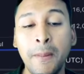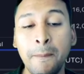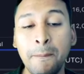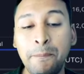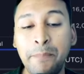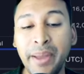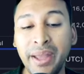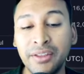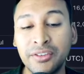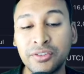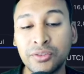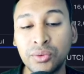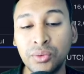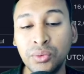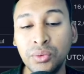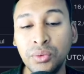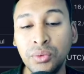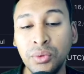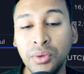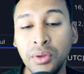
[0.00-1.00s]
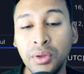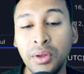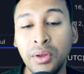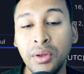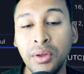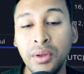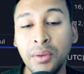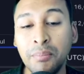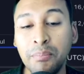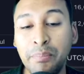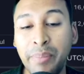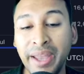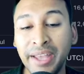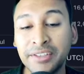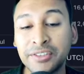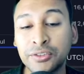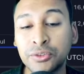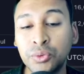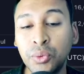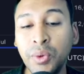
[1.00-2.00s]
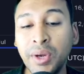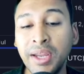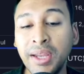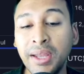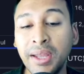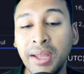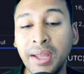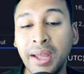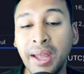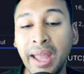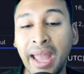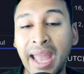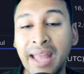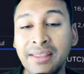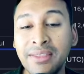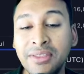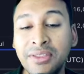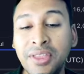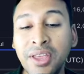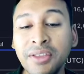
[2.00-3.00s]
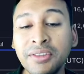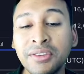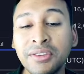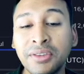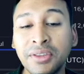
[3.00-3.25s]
base two, base three, and this